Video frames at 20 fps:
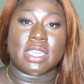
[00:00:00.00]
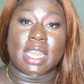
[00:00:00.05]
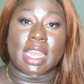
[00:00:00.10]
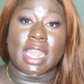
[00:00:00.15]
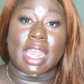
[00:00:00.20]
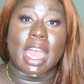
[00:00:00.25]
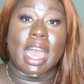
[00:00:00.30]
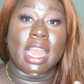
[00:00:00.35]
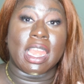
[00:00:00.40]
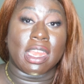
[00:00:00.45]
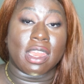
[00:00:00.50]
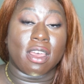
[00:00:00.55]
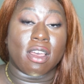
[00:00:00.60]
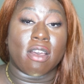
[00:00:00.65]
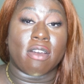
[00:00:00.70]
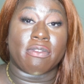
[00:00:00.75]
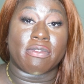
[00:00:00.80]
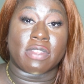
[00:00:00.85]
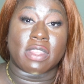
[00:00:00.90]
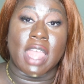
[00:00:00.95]
Like, I
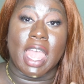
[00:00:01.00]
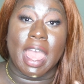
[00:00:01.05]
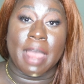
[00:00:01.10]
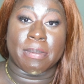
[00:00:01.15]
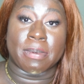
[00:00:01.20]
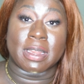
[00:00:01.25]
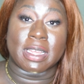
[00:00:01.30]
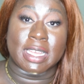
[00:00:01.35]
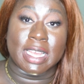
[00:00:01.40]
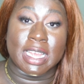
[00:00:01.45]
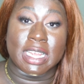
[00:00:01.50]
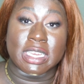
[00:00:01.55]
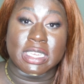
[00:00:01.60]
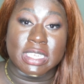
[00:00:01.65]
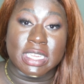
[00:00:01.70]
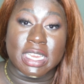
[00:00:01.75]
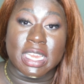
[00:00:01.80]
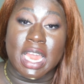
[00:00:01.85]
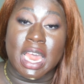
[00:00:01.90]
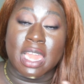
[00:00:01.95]
love the
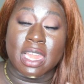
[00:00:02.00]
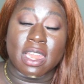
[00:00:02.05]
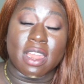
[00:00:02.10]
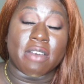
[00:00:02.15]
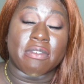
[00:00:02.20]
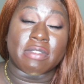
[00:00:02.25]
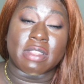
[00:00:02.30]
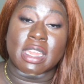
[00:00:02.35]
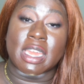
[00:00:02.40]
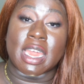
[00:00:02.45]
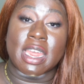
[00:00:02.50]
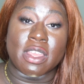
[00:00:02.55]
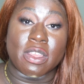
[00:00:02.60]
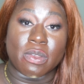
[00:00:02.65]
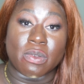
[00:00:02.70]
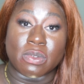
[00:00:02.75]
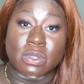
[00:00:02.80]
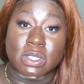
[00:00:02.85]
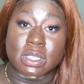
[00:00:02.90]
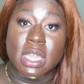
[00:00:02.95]
application. I love that I
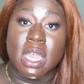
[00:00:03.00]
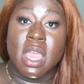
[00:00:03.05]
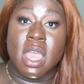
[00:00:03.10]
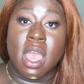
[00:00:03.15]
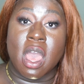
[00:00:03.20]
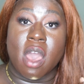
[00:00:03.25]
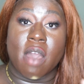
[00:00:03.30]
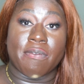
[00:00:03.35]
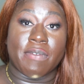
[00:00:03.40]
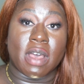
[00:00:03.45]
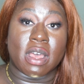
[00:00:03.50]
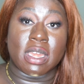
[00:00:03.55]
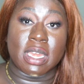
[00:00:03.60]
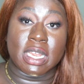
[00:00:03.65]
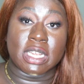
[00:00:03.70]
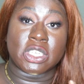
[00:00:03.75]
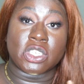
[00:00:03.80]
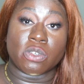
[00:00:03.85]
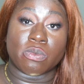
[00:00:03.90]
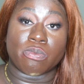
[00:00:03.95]
used a
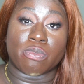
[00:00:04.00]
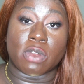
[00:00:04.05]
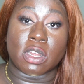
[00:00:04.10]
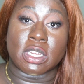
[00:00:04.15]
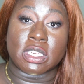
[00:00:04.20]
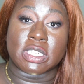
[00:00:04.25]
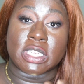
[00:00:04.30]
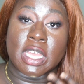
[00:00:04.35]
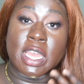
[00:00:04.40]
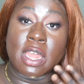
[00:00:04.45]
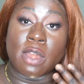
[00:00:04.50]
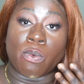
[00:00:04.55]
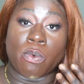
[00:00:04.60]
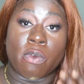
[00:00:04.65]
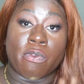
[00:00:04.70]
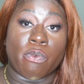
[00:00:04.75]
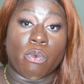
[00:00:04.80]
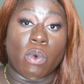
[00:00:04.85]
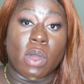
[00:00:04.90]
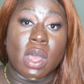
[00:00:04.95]
foundation brush, and
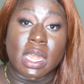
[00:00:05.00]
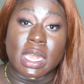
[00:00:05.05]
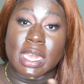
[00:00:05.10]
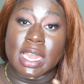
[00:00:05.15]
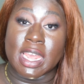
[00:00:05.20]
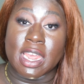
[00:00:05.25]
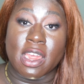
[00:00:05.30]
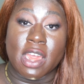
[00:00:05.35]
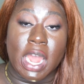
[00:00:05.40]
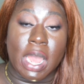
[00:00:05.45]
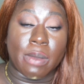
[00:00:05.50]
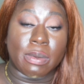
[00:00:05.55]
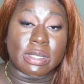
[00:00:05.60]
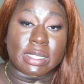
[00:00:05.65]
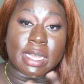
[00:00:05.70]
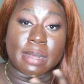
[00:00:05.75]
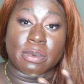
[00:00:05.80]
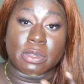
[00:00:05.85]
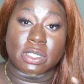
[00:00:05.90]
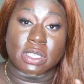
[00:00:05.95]
with one layer I was
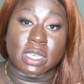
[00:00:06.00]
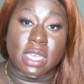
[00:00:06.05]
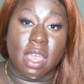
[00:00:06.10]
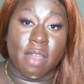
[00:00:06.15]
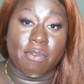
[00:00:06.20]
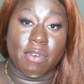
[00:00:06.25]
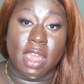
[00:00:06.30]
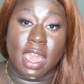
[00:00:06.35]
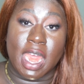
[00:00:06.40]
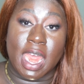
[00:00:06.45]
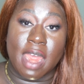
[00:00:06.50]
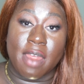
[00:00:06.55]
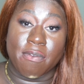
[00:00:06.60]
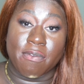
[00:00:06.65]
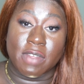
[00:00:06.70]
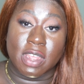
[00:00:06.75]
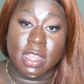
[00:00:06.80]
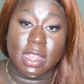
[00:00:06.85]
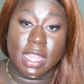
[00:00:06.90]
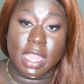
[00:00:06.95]
able to cover
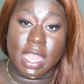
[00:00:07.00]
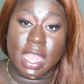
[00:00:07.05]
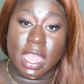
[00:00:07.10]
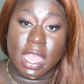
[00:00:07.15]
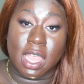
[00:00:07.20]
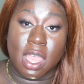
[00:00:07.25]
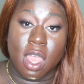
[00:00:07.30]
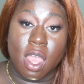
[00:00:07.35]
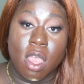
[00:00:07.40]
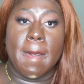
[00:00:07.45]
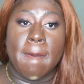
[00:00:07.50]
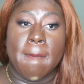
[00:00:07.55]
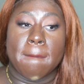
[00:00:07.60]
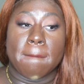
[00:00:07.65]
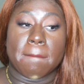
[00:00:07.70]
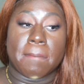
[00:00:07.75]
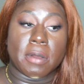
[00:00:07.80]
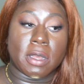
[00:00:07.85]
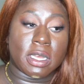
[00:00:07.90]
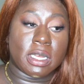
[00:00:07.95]
everything.
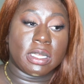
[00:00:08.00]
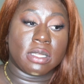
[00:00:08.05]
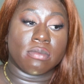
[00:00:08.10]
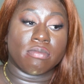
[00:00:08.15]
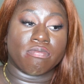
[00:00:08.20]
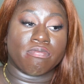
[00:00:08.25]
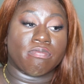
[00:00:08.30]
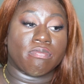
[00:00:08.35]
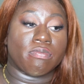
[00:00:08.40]
But